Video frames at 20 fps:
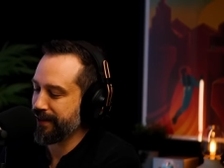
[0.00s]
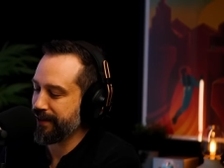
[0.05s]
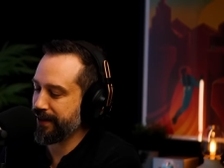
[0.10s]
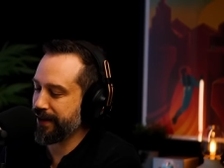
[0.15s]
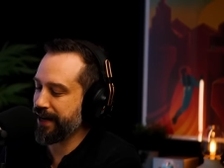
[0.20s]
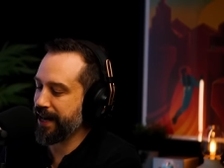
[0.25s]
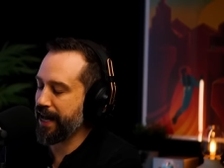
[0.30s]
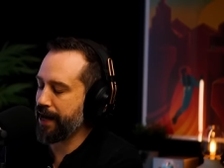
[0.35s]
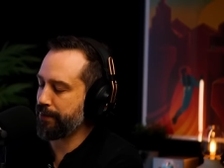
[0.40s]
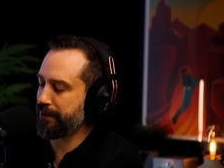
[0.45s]

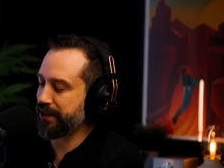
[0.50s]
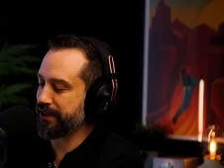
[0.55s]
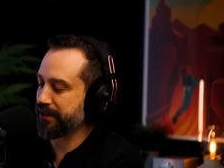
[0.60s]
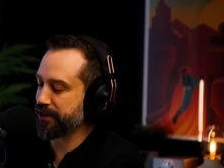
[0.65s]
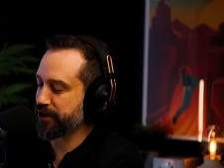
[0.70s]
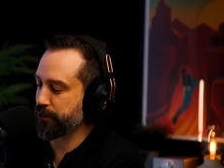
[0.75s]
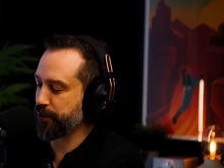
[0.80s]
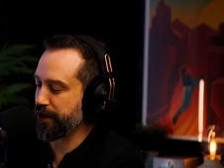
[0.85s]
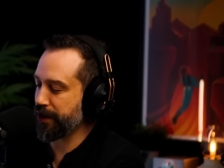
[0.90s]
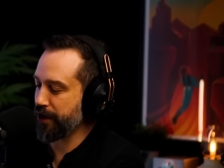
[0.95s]
The
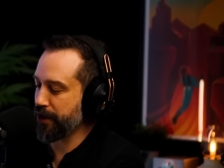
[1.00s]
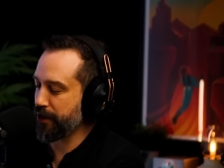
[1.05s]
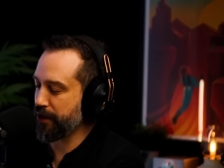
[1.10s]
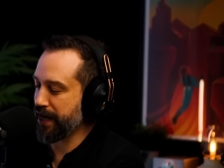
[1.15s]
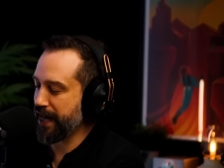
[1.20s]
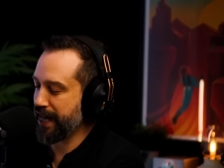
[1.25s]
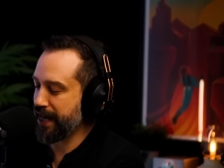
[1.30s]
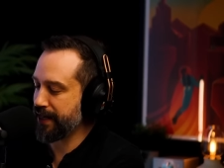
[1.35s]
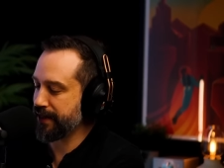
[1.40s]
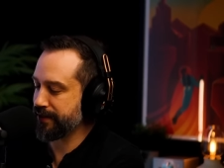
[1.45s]
inhabitants were
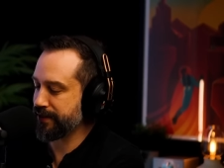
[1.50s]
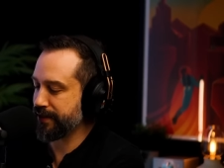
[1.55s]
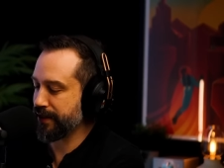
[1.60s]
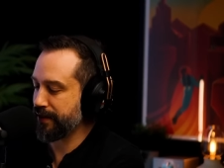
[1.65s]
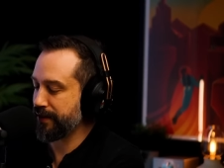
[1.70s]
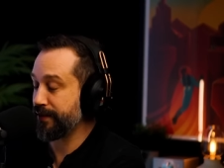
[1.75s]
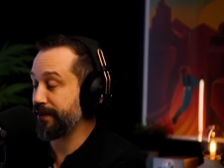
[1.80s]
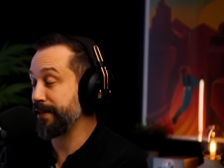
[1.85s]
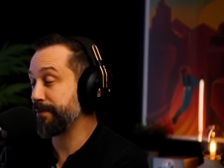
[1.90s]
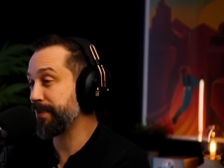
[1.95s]
known as
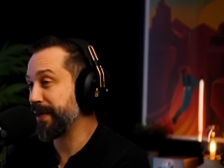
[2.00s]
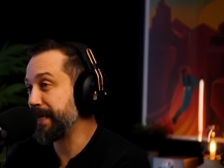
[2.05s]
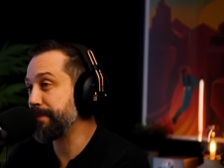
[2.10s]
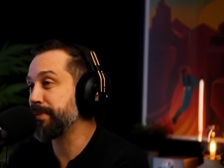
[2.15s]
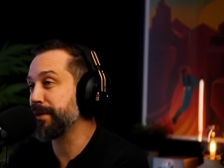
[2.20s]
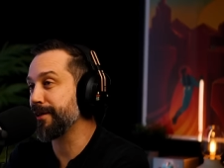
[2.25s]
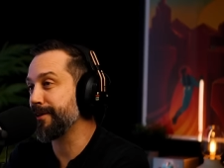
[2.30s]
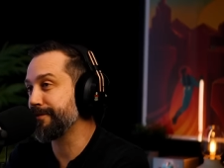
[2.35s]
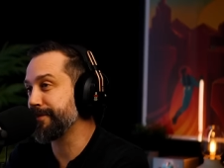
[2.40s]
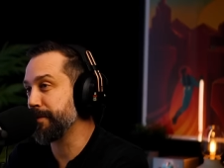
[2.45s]
the
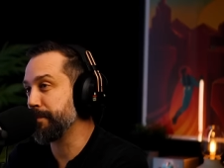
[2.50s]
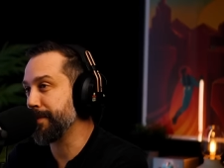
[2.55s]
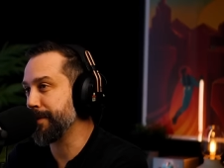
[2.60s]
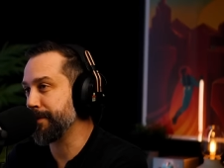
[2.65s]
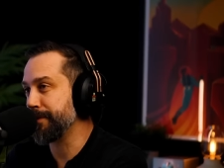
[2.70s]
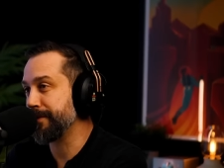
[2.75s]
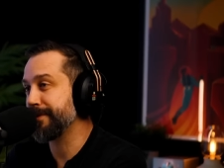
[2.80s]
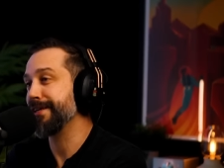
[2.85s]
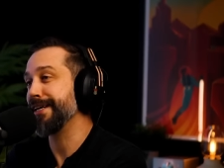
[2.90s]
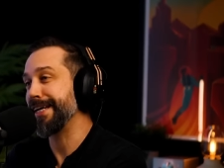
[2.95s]
people of the
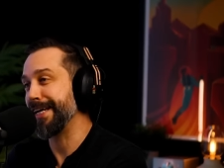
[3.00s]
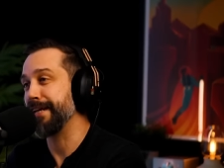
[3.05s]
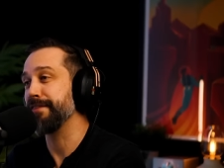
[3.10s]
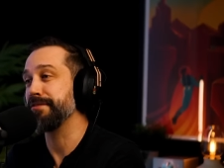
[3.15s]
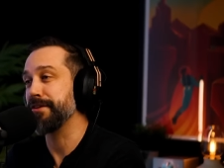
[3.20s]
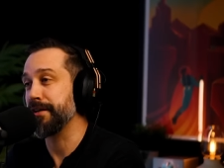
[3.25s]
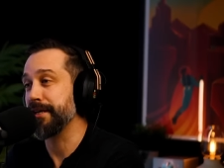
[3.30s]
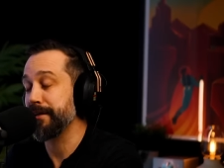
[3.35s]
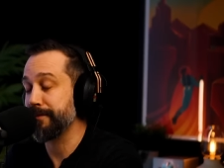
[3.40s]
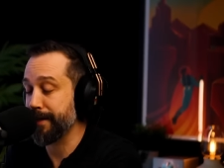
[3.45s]
moon. Again,
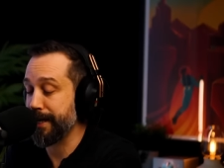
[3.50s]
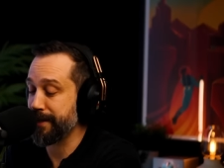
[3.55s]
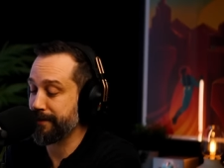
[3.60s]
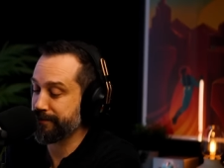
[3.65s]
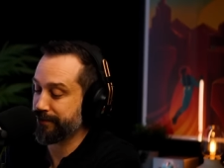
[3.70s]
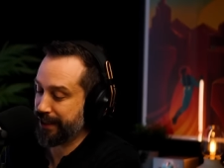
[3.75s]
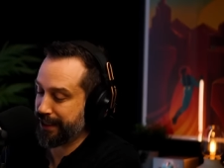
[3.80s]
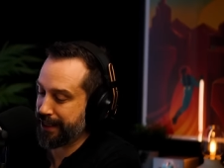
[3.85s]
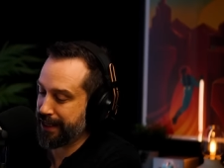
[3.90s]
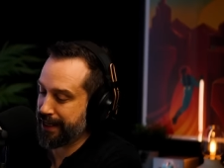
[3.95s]
very creative.